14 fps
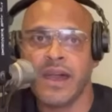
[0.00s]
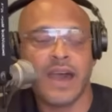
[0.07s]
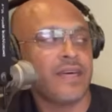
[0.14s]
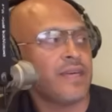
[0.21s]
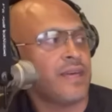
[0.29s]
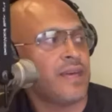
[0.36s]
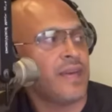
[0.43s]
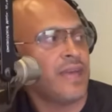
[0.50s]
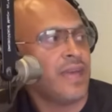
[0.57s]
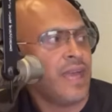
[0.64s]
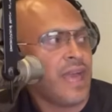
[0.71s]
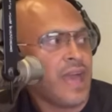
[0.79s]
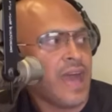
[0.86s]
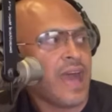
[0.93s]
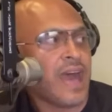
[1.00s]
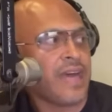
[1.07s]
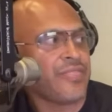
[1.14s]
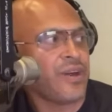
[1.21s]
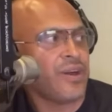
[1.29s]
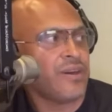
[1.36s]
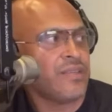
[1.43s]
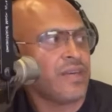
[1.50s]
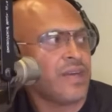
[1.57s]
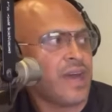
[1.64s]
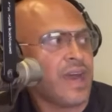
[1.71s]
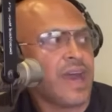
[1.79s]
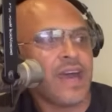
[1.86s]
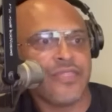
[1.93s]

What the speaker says: you thought, as a comedian, thought that was a skit?